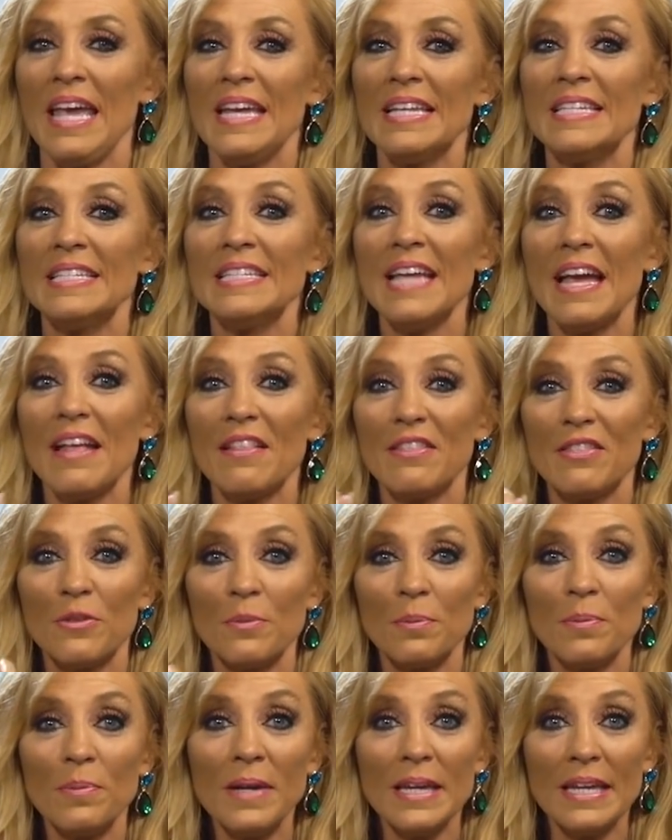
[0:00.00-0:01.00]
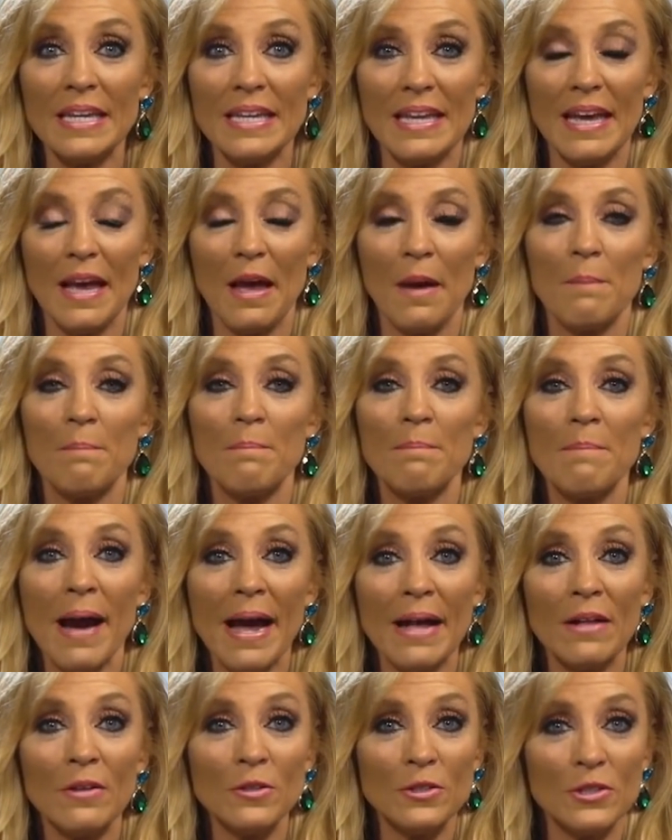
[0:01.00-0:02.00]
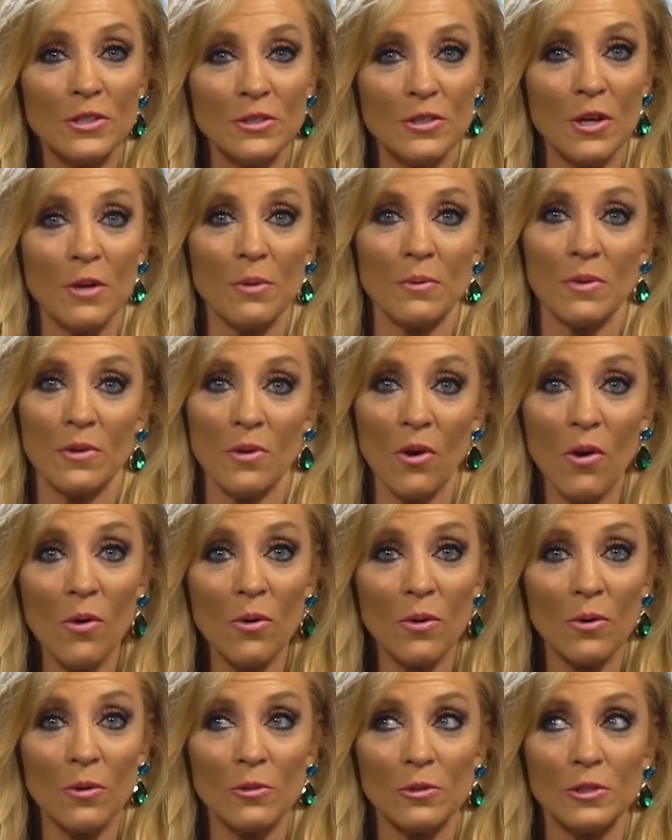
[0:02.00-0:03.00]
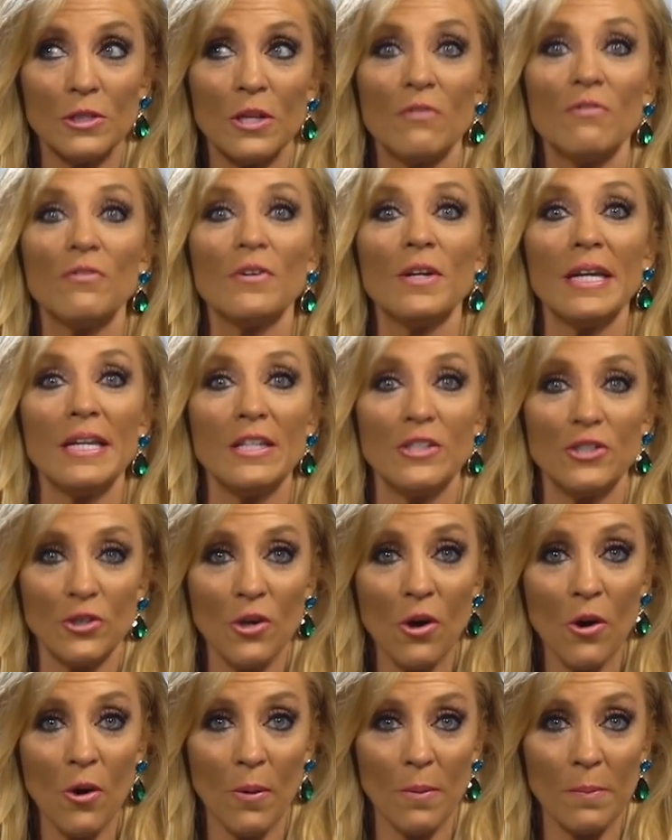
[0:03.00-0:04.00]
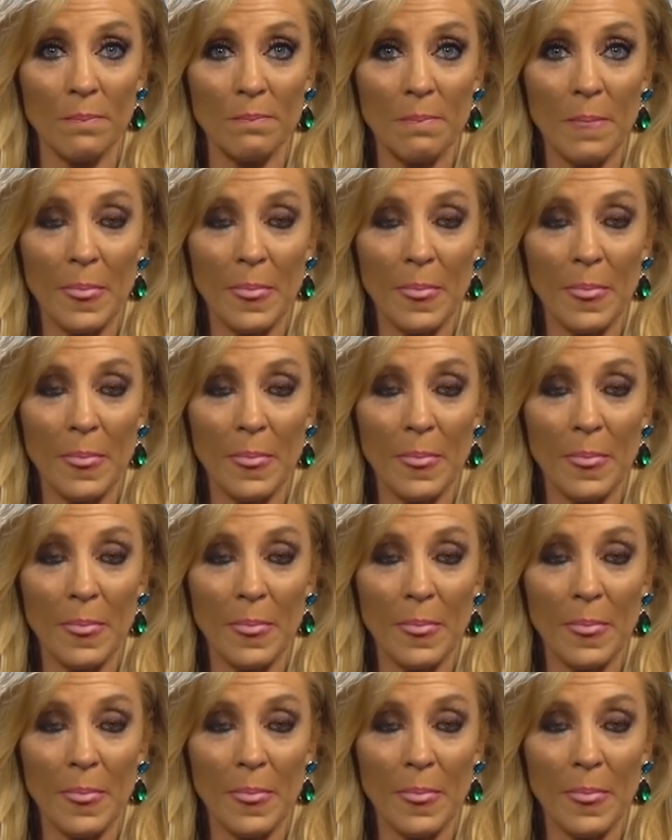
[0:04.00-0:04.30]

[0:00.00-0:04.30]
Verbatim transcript: set 3 milestone goals for each goal.